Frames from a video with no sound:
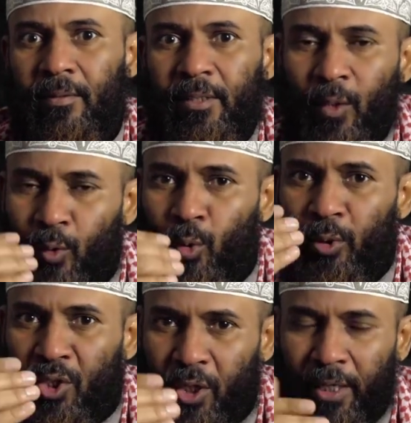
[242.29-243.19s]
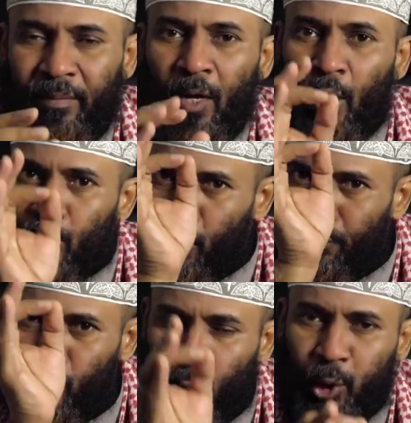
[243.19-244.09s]
They were doing sihr. So
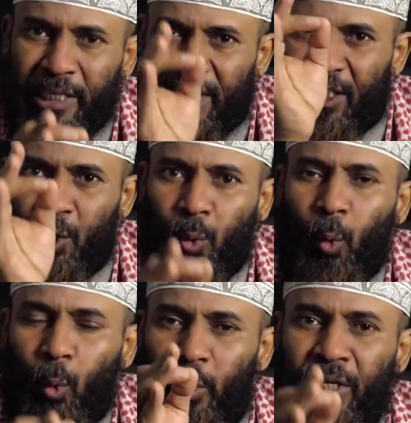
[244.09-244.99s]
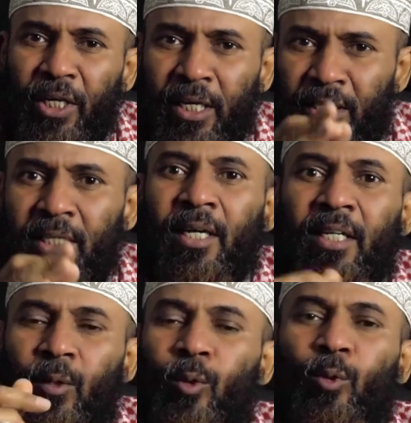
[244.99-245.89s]
for twenty-two years,
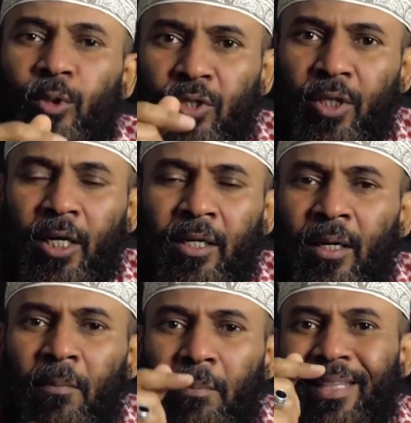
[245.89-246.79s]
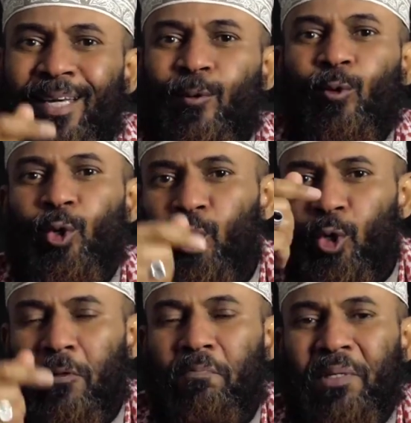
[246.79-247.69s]
they were doing sihr, but they could
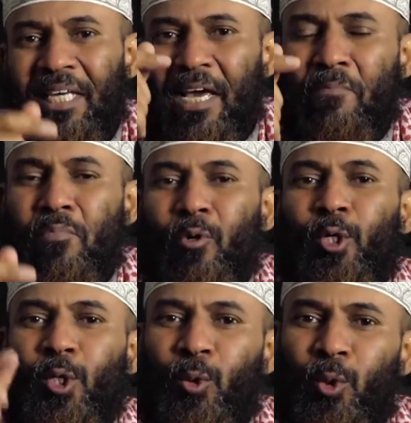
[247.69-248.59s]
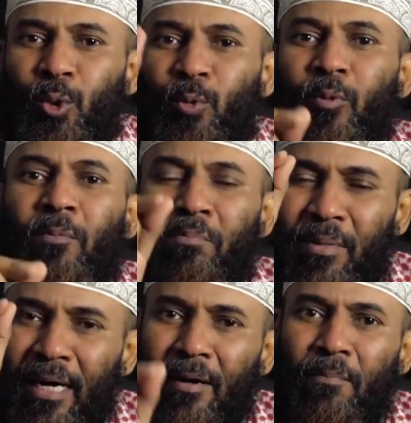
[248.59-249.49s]
not be able to do
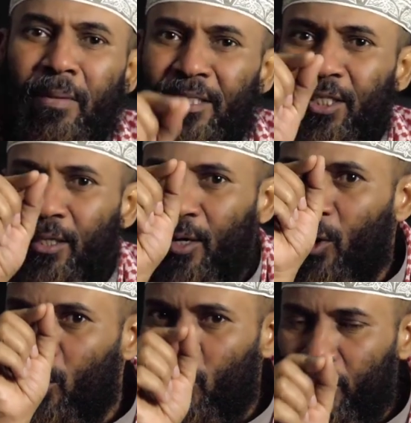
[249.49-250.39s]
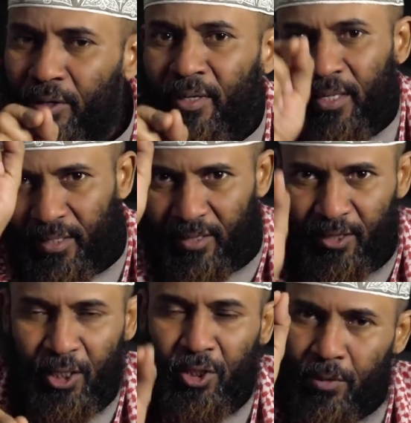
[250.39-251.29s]
black magic on
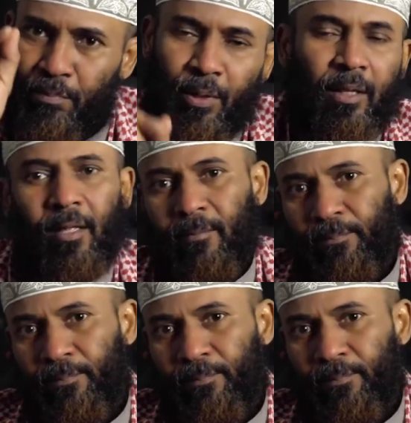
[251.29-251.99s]
this brother.